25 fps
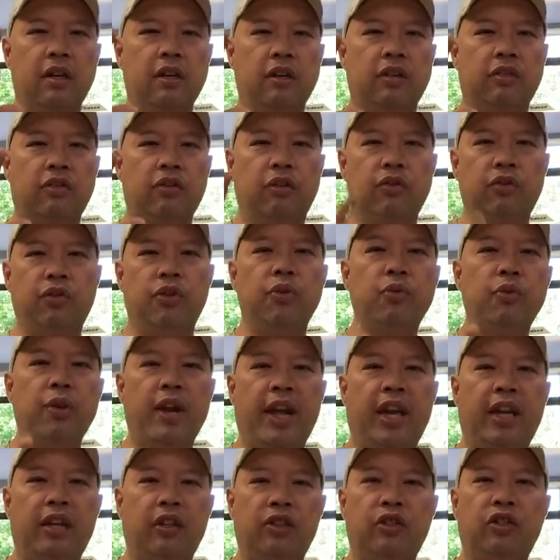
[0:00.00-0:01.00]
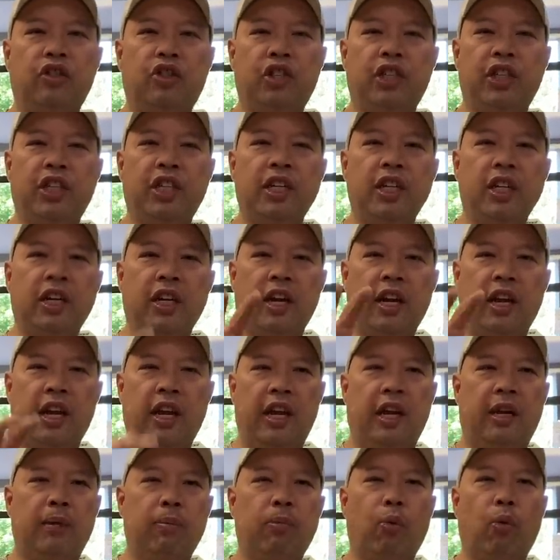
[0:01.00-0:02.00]
So new energy
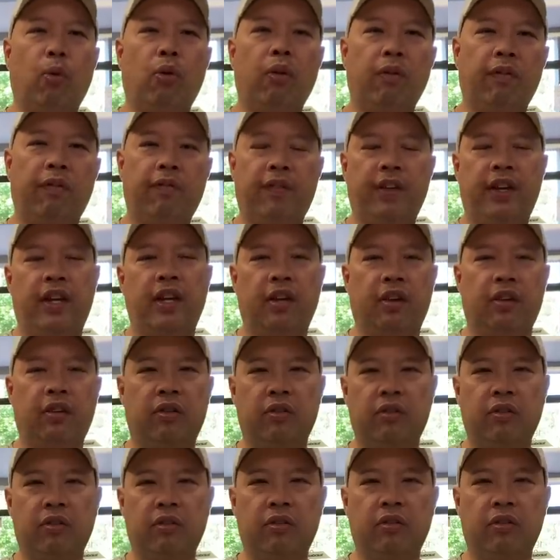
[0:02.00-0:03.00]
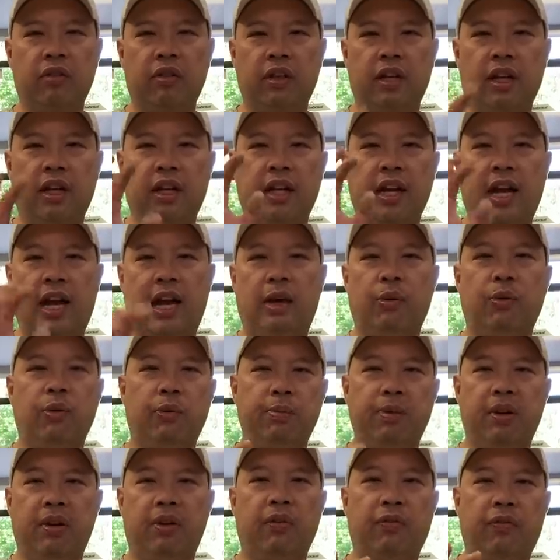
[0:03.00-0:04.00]
and more feel. And I will
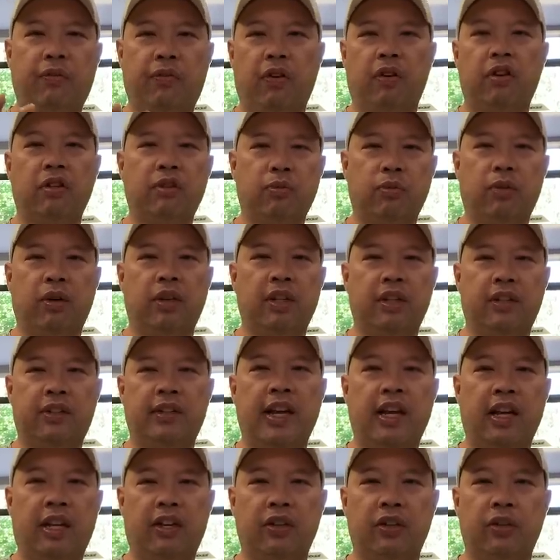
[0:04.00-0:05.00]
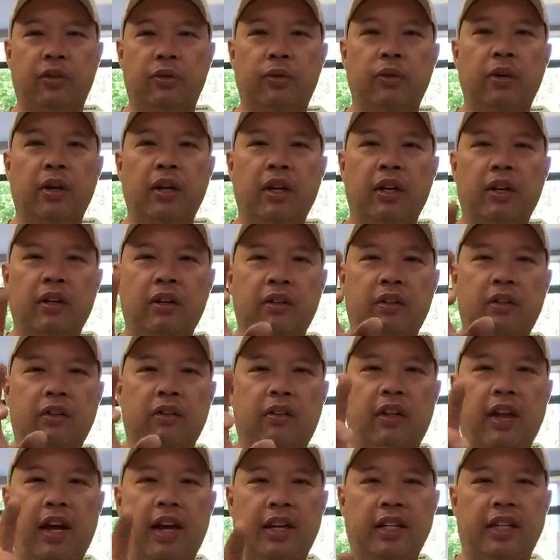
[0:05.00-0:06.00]
be the first one to tell you
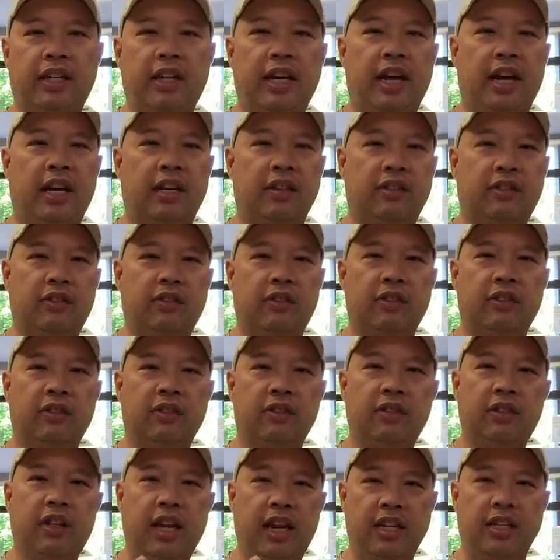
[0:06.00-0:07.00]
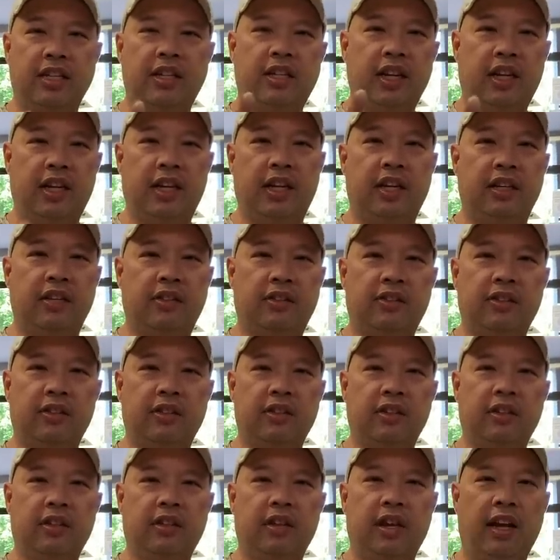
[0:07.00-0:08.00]
that yes, they did it
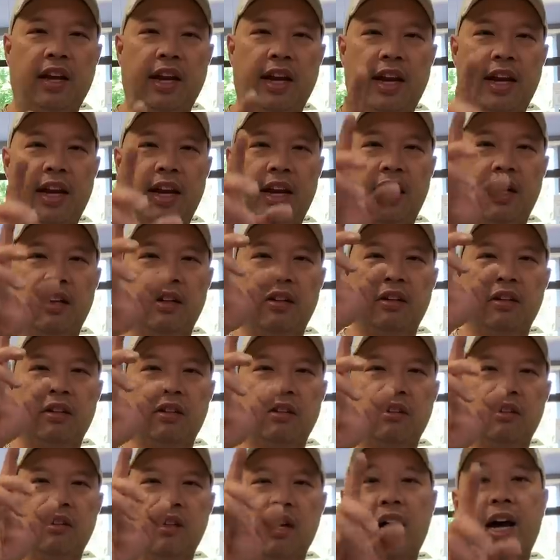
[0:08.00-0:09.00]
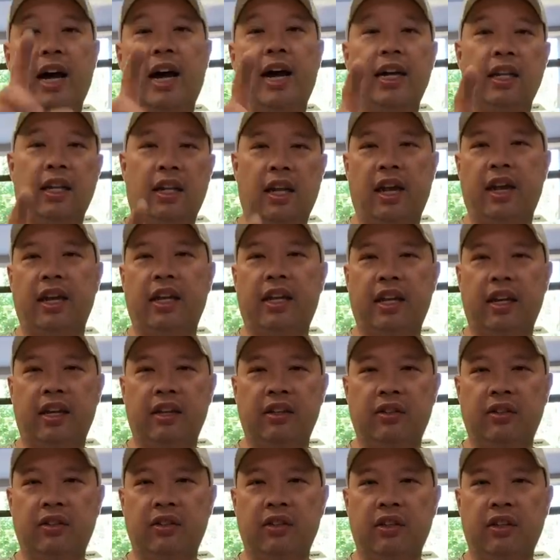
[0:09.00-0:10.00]
and I like
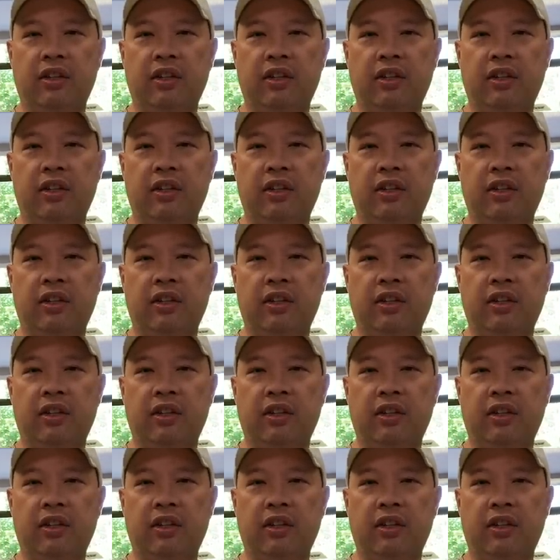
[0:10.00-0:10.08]
it.